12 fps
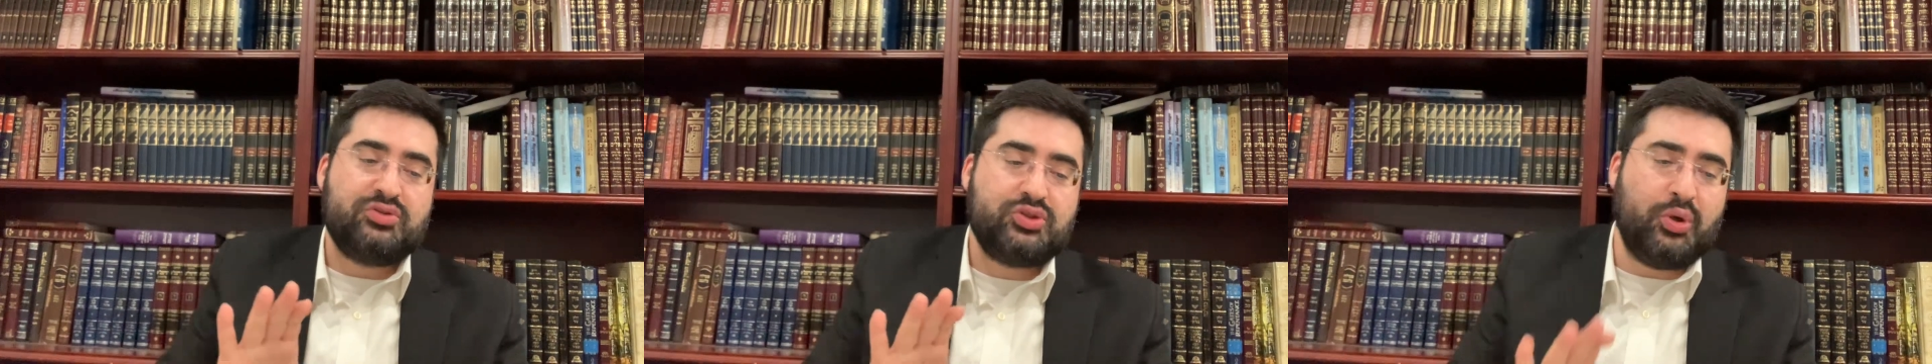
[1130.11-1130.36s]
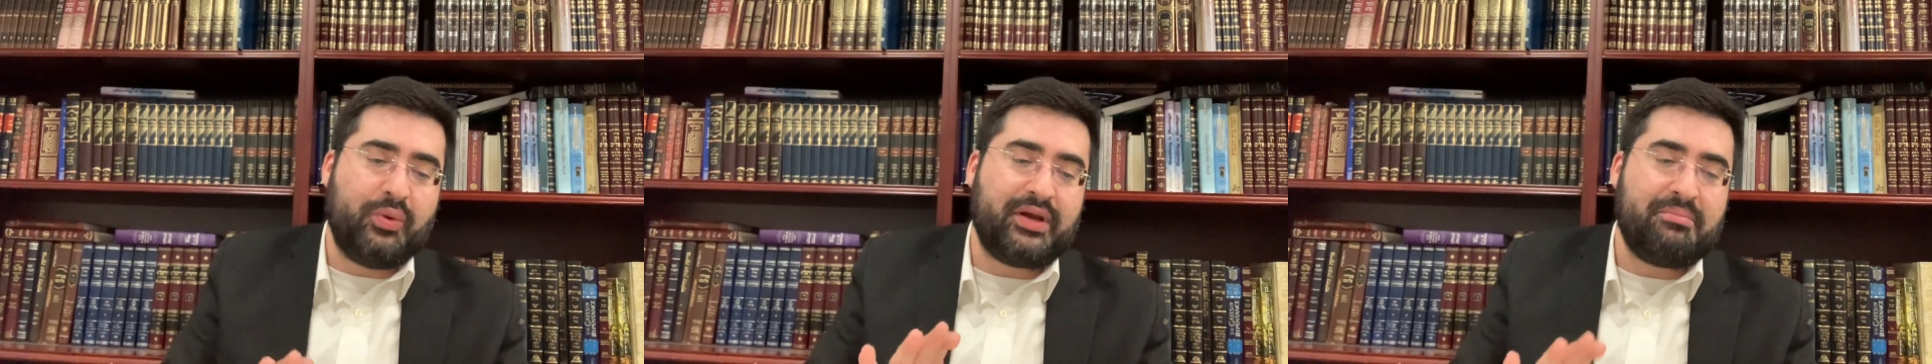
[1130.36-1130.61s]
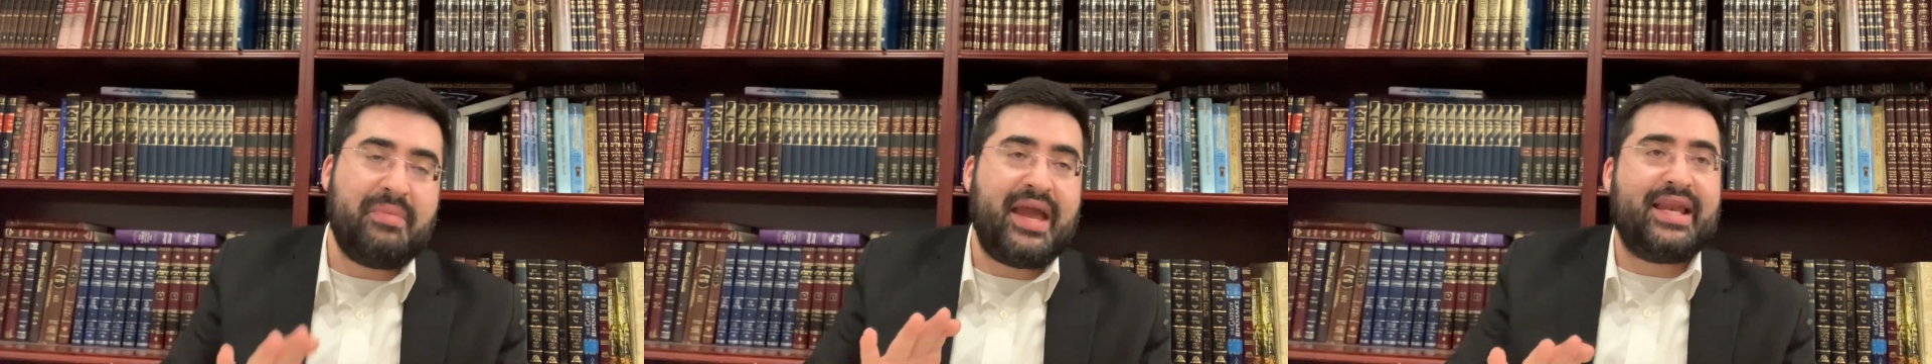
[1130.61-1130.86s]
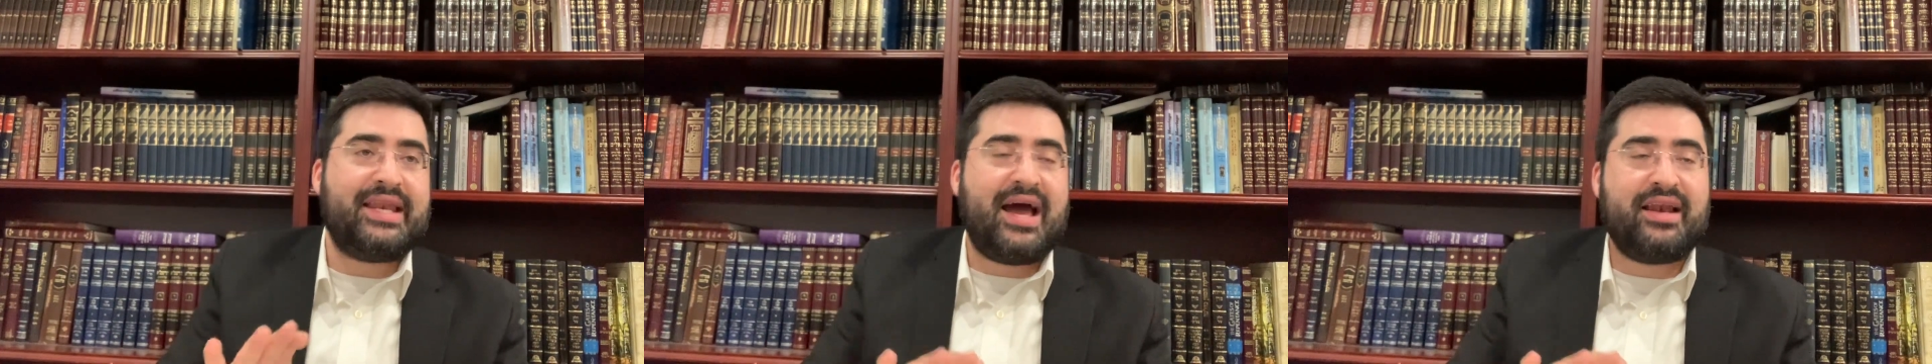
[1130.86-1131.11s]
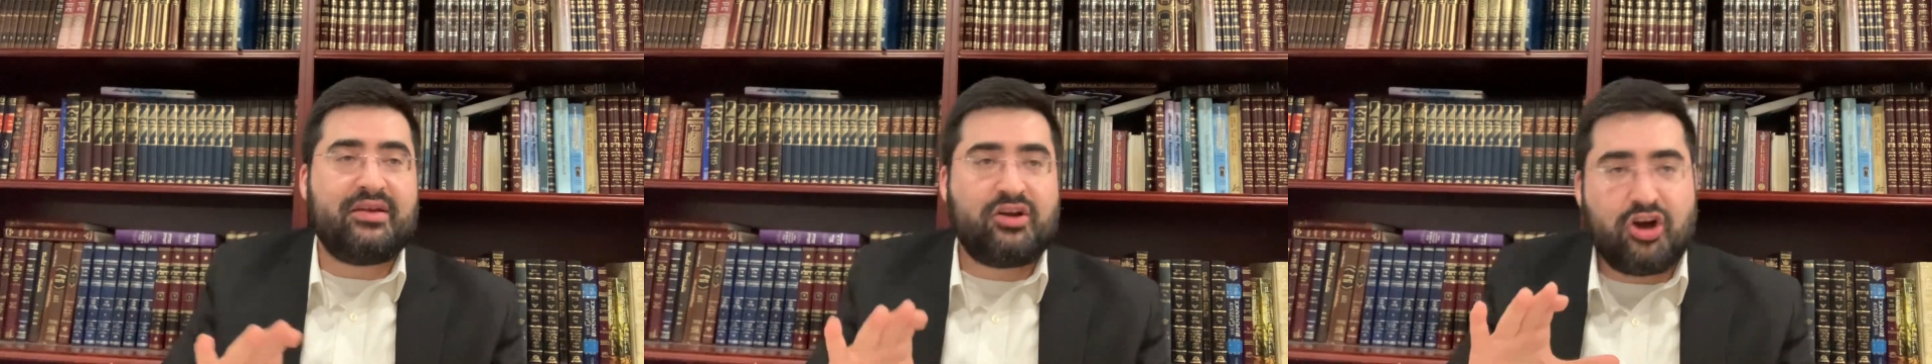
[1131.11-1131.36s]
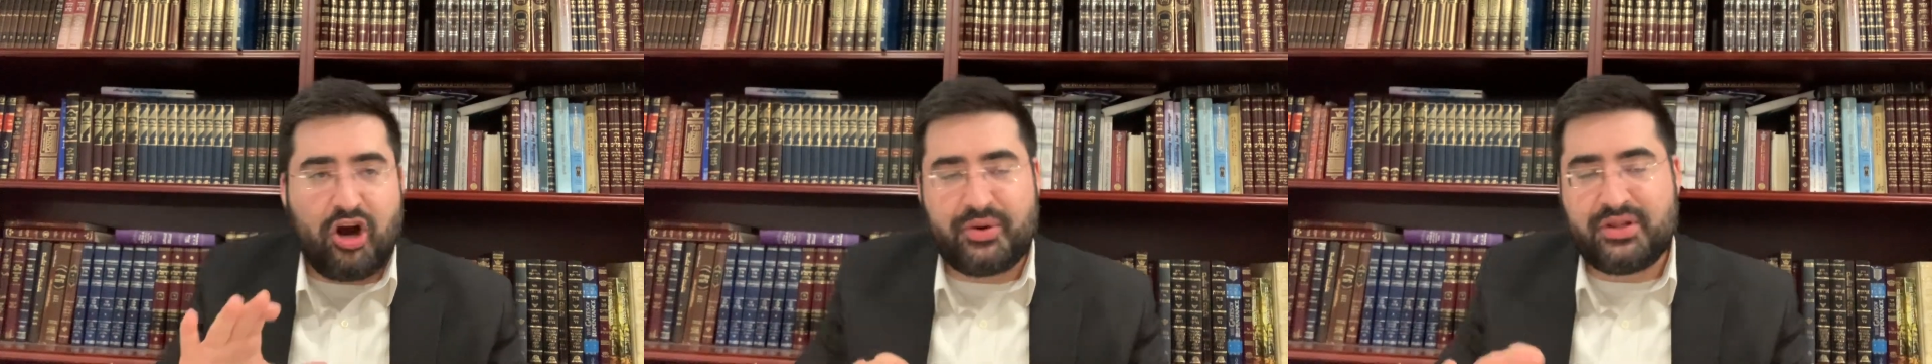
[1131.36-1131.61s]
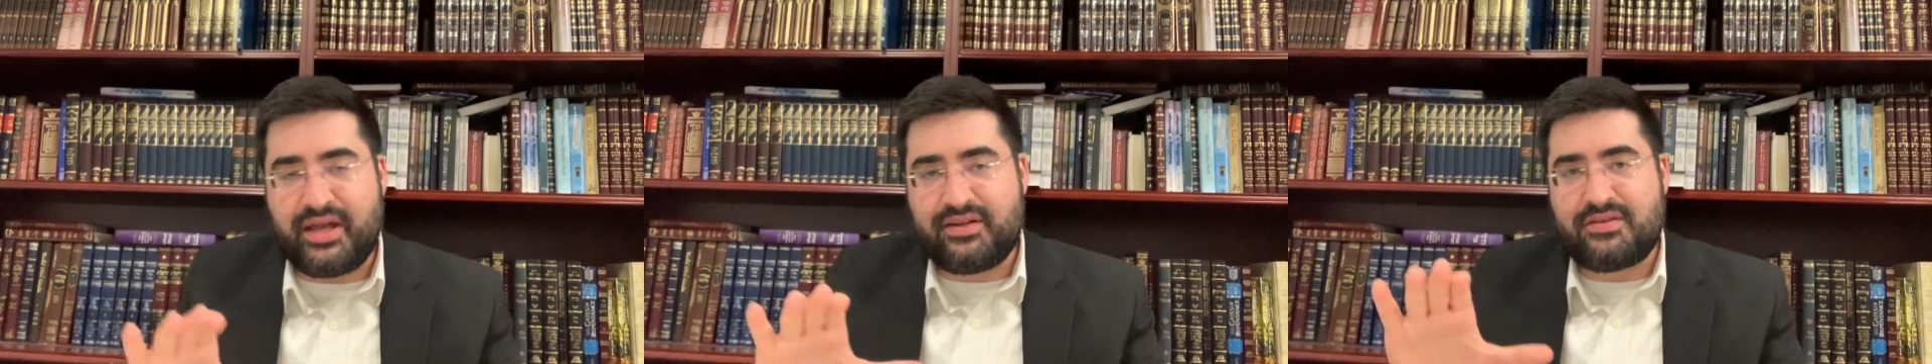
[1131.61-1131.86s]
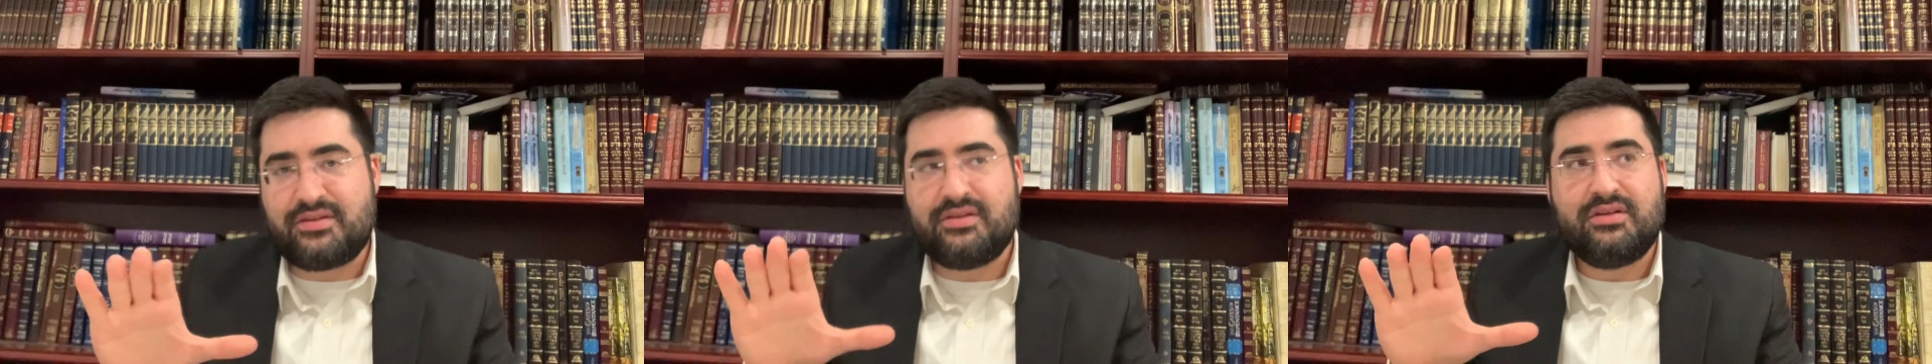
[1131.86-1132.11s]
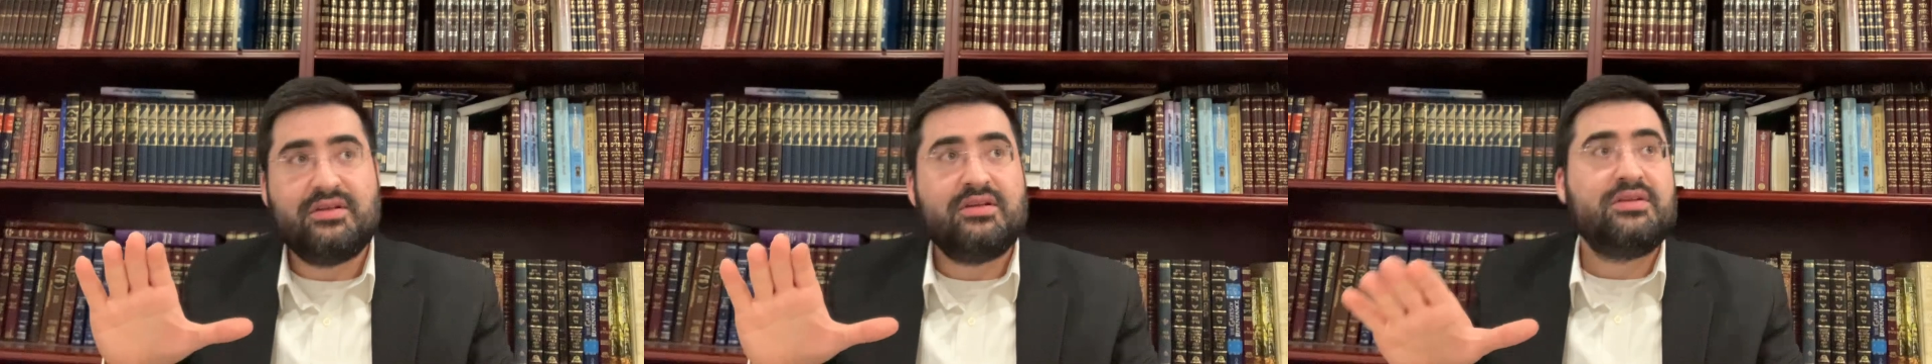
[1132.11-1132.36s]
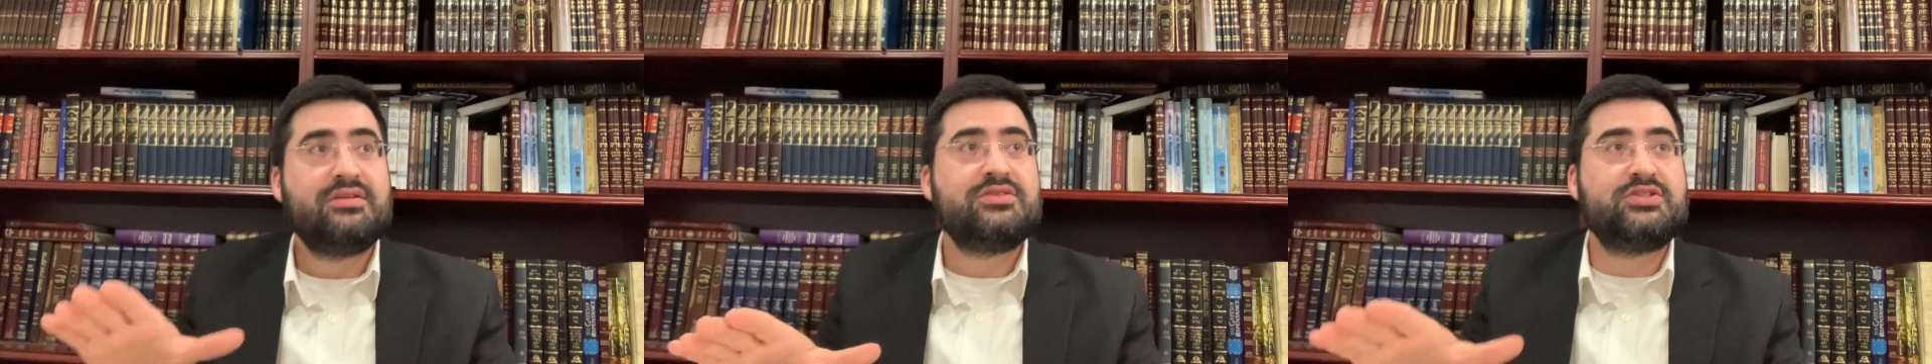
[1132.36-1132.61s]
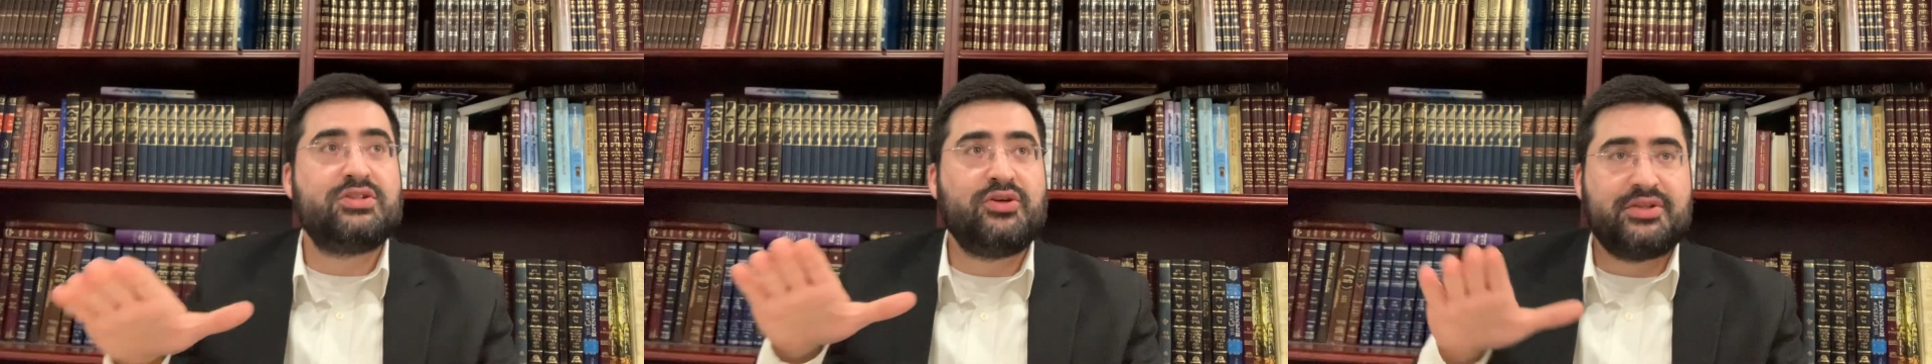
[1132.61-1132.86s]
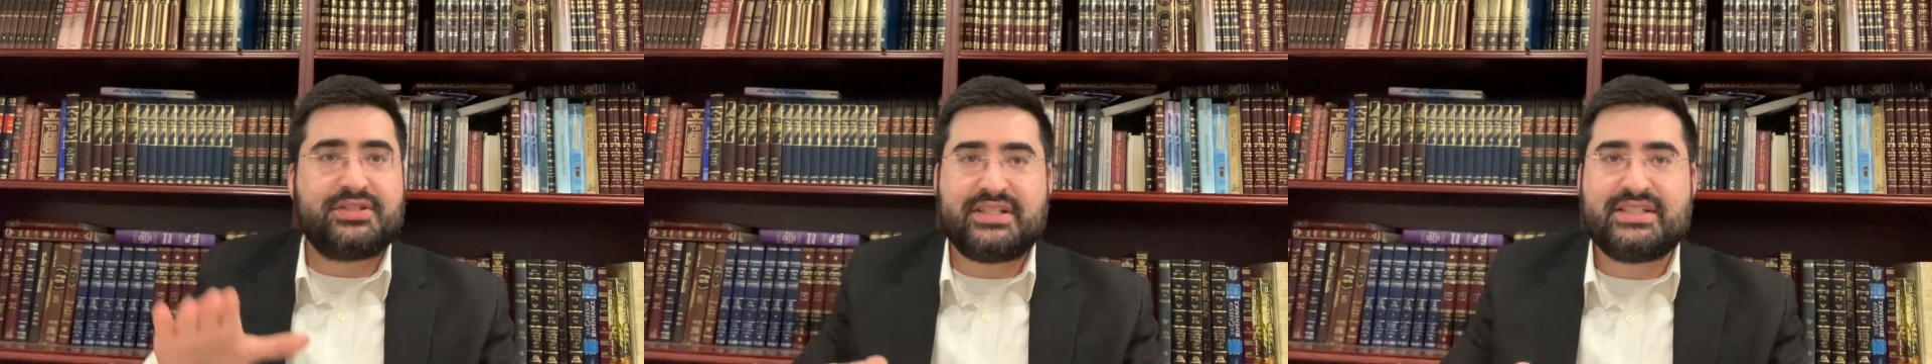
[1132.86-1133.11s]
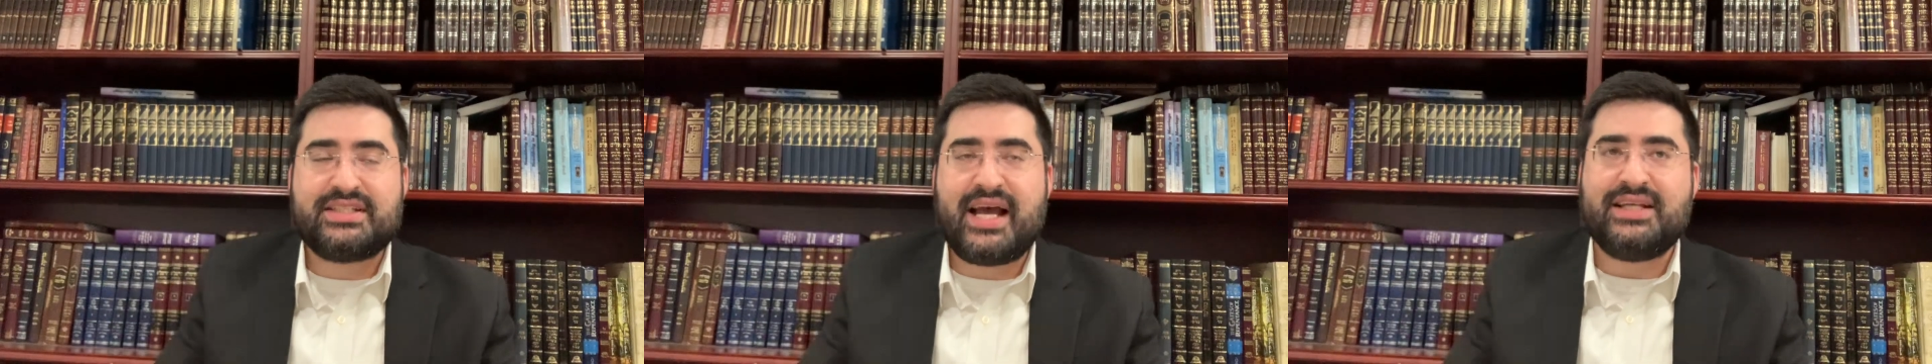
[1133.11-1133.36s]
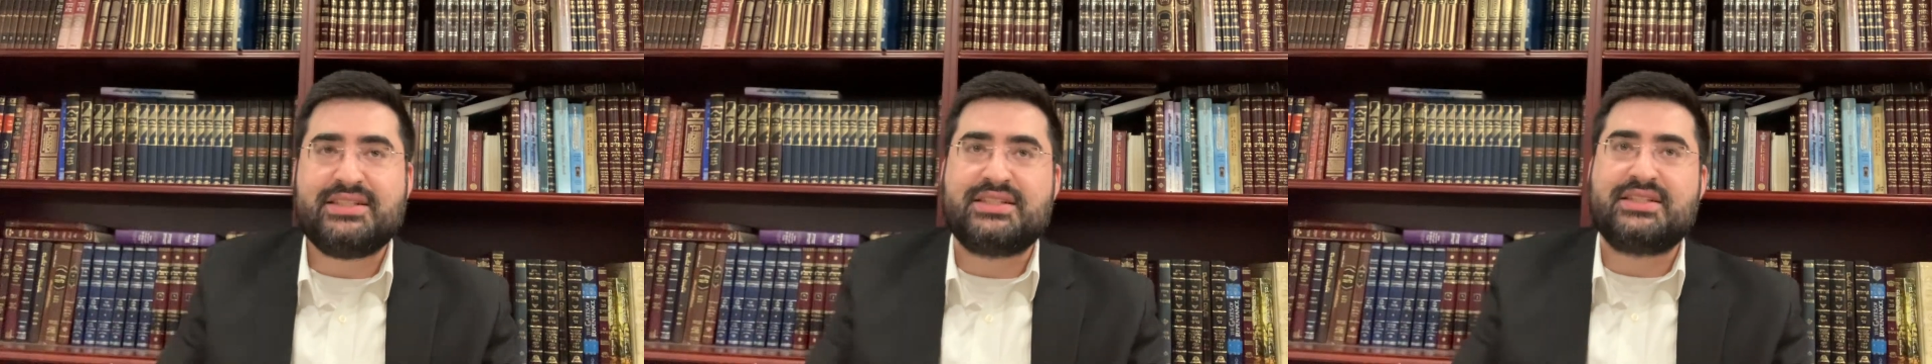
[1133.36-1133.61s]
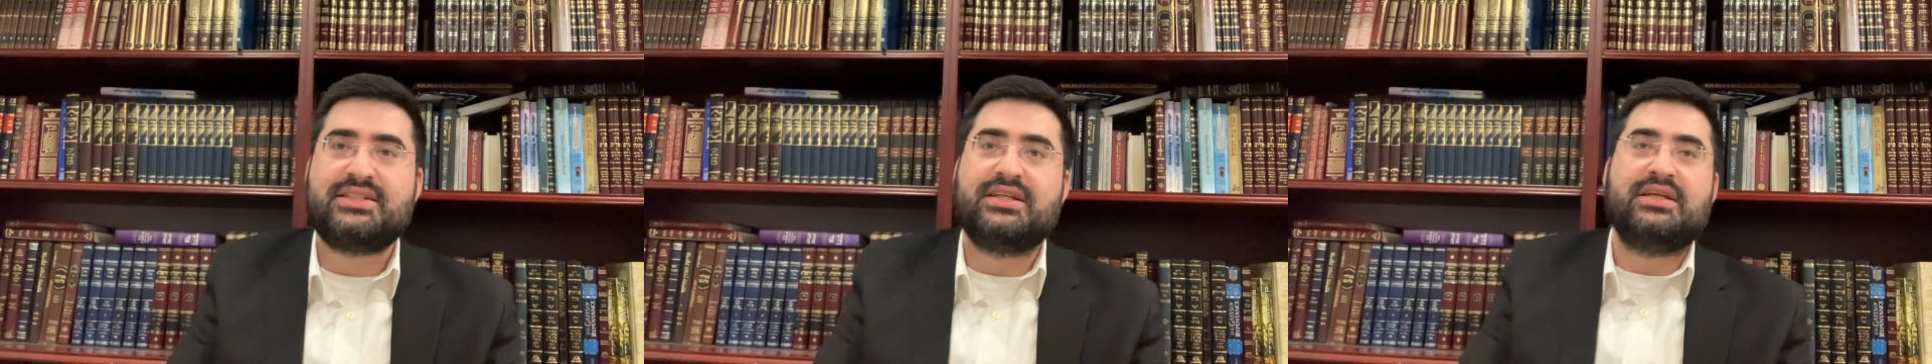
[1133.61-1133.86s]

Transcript: doing may not correlate to your success.